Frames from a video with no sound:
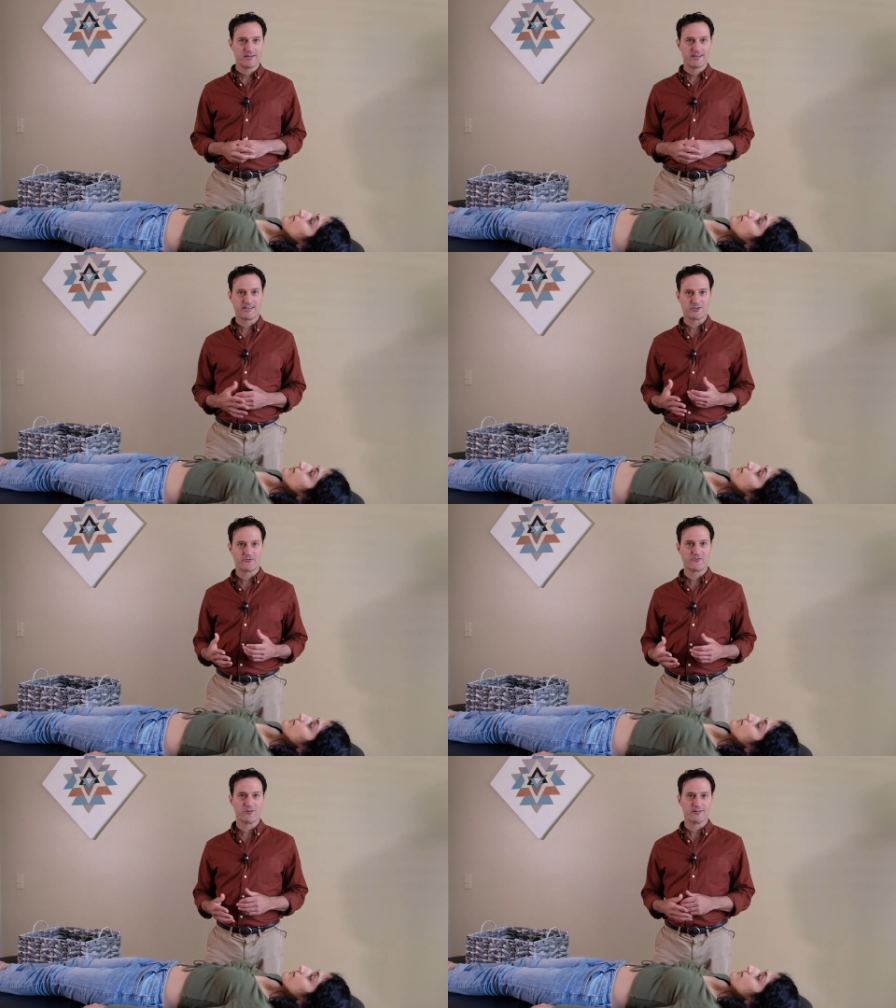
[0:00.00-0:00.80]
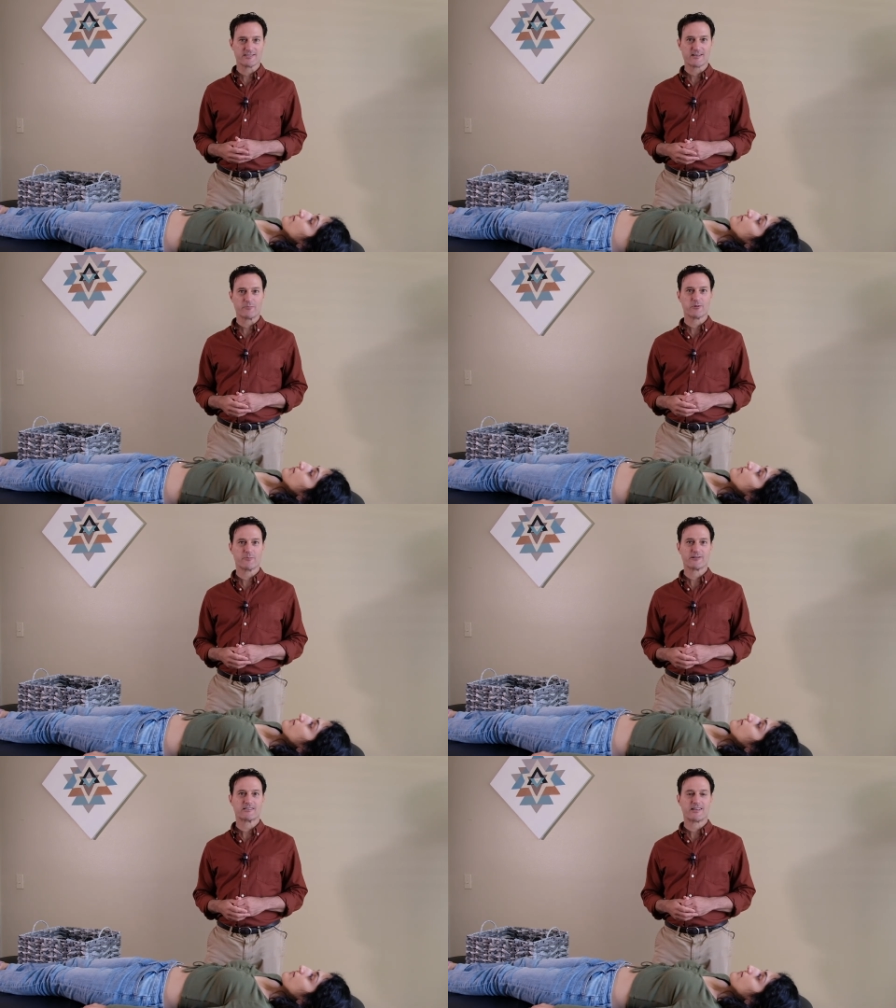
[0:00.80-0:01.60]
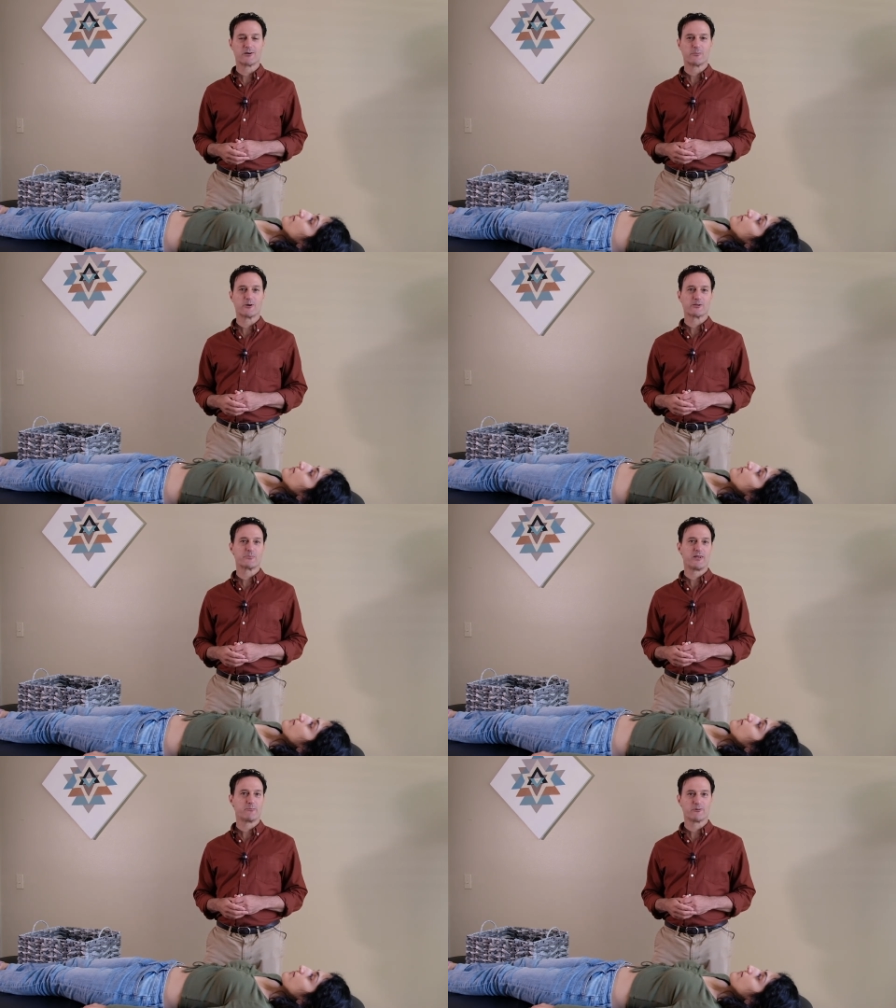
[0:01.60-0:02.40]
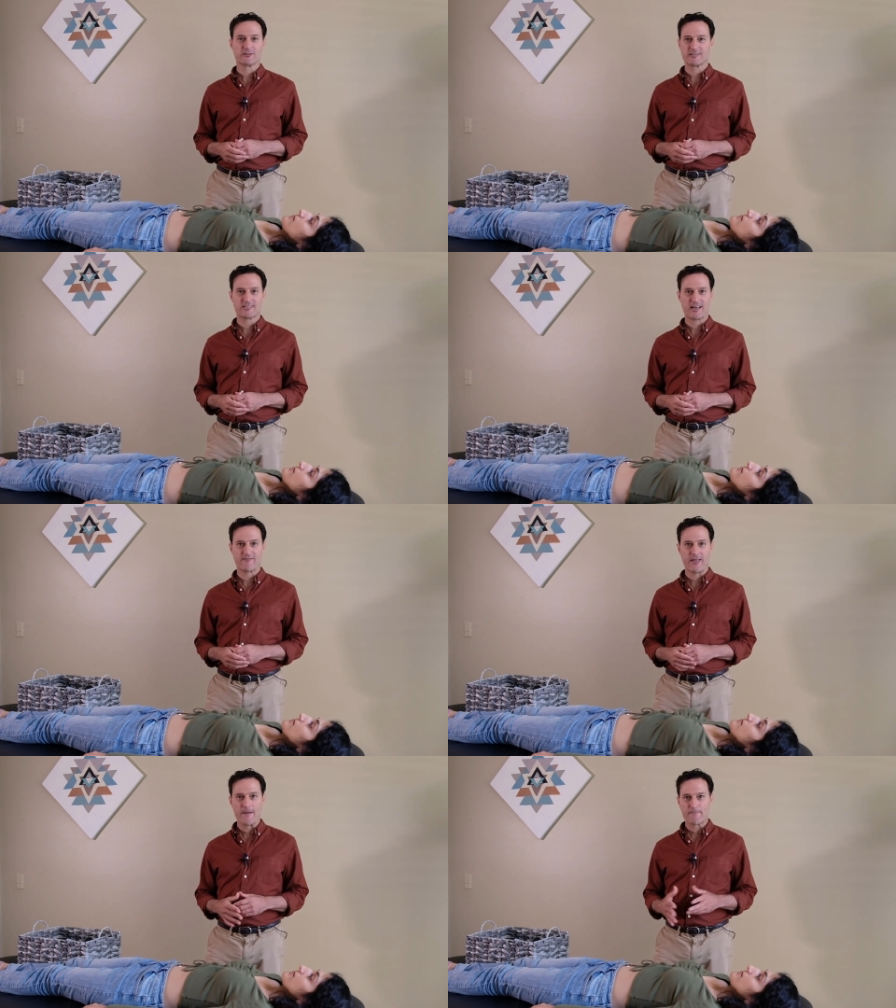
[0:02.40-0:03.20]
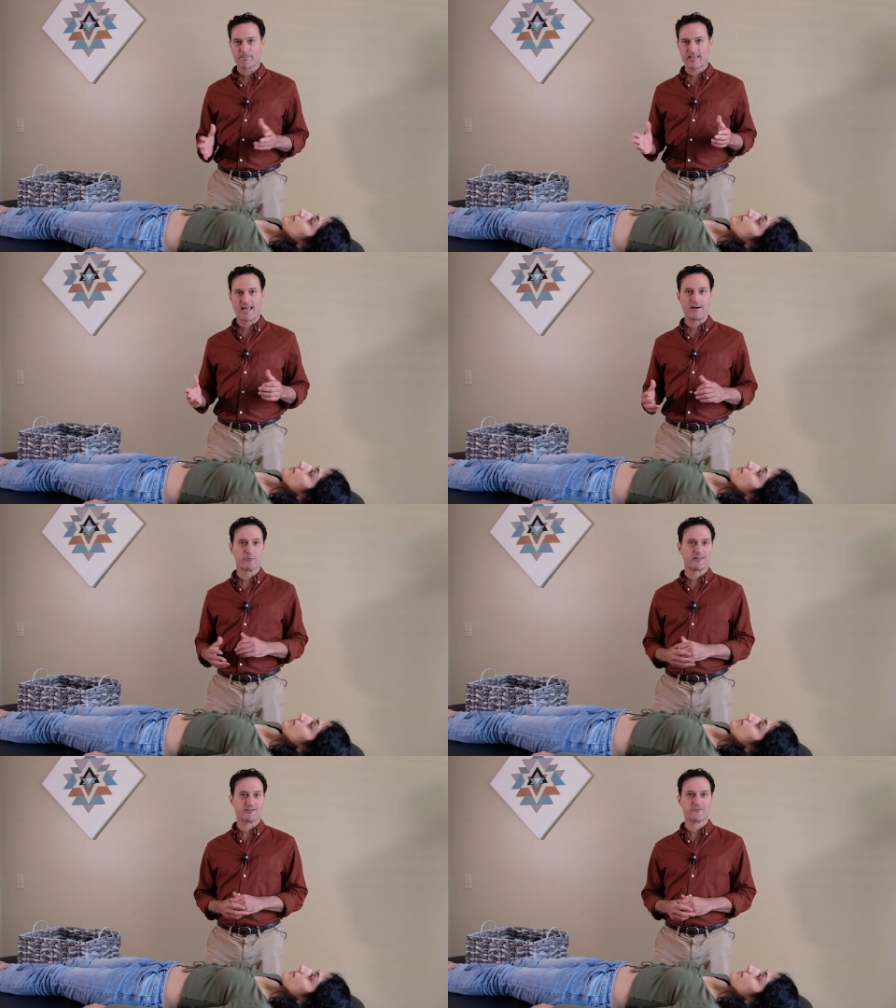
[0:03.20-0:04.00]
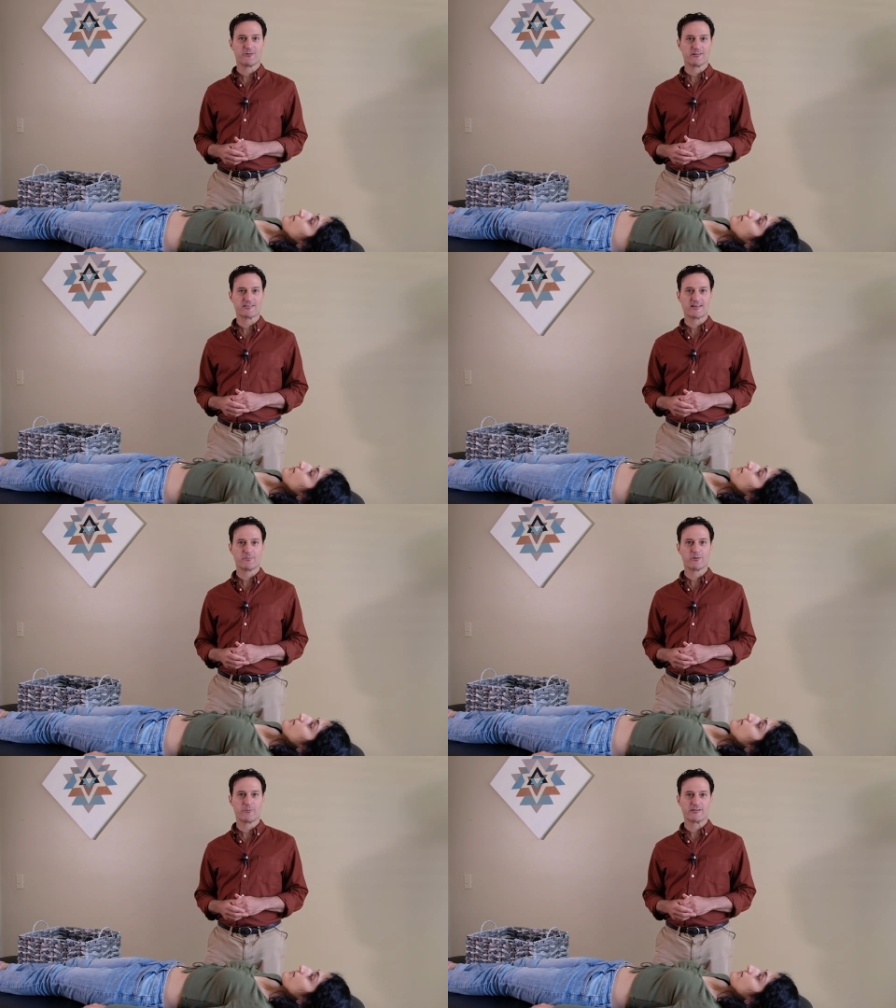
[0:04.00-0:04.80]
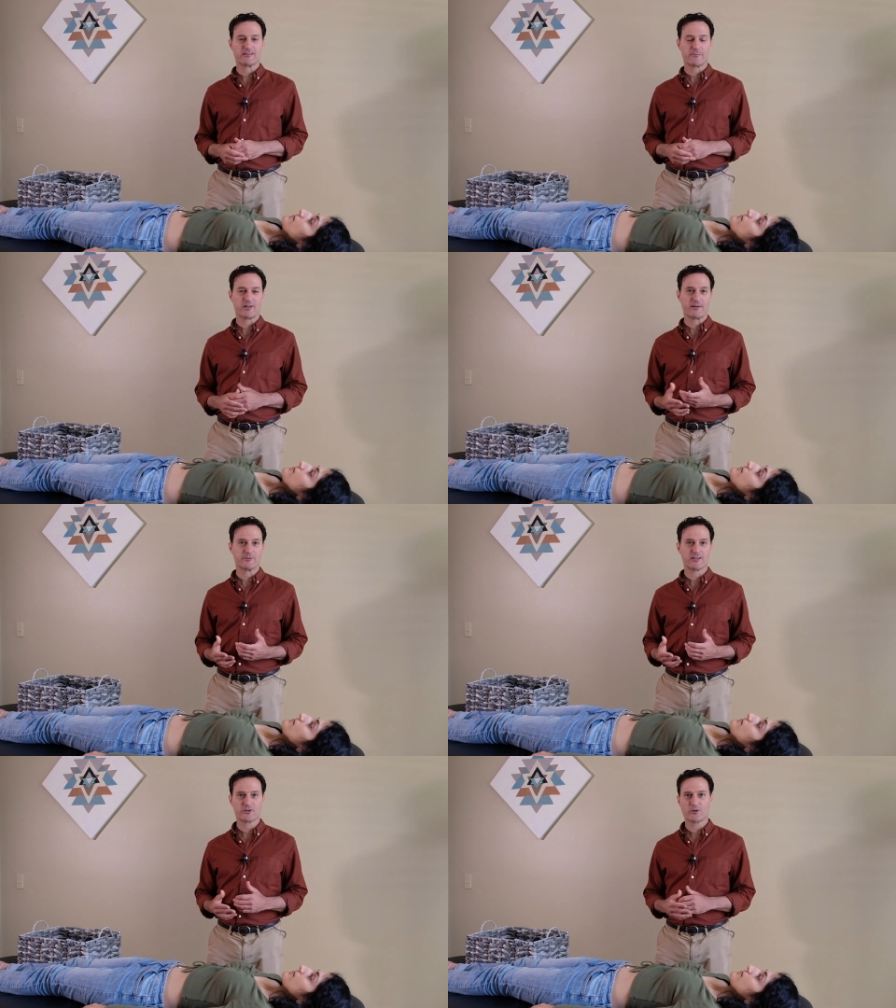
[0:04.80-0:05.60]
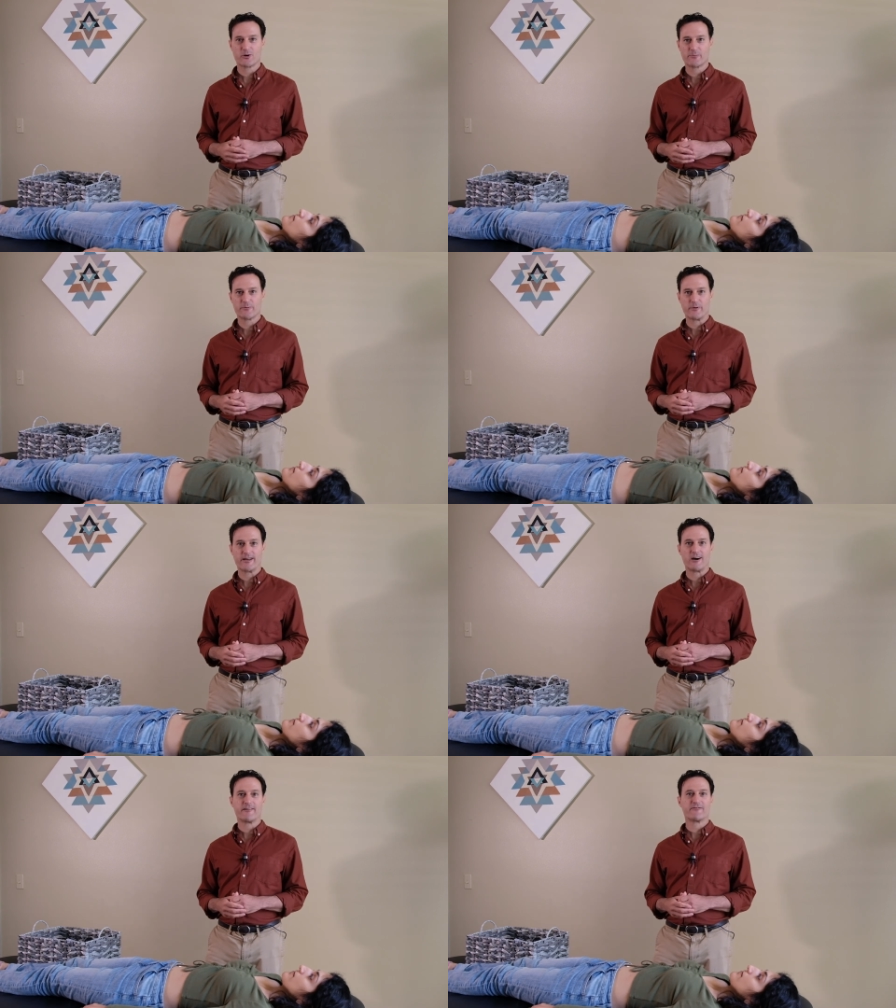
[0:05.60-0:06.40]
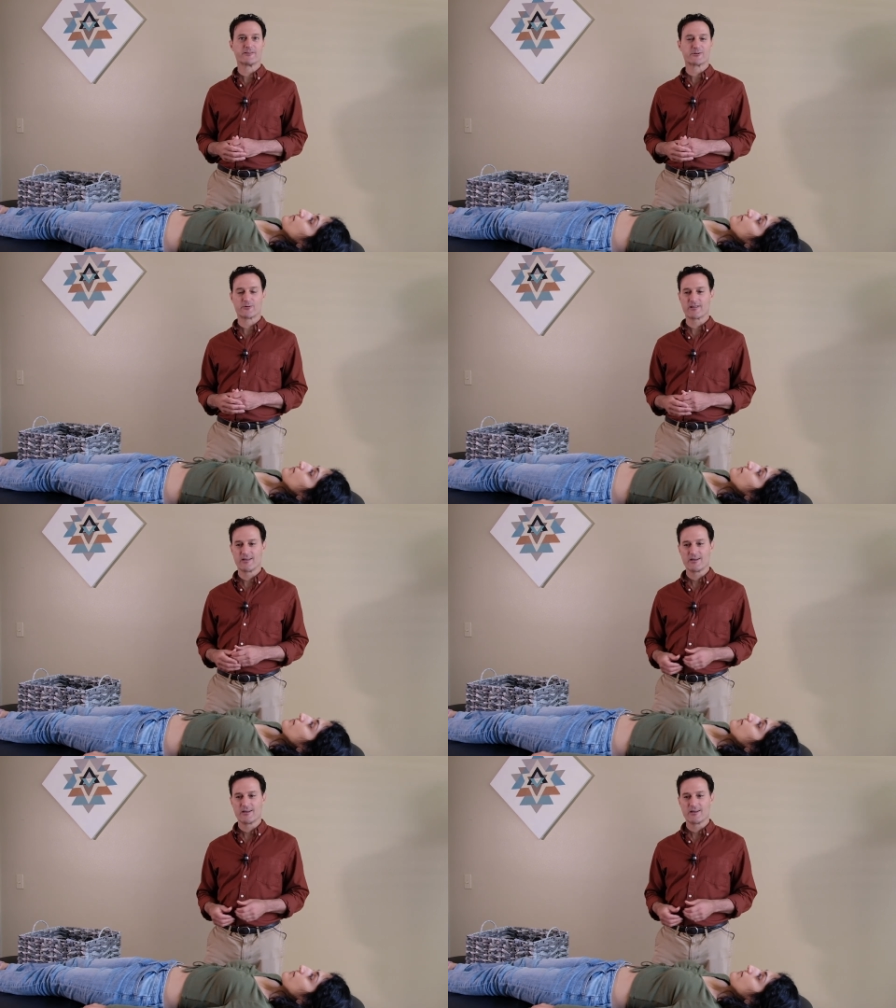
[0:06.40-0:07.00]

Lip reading: kitchen full of supplements. I know most people just have cabinets full of supplements. Sometimes they'll show up at my office with,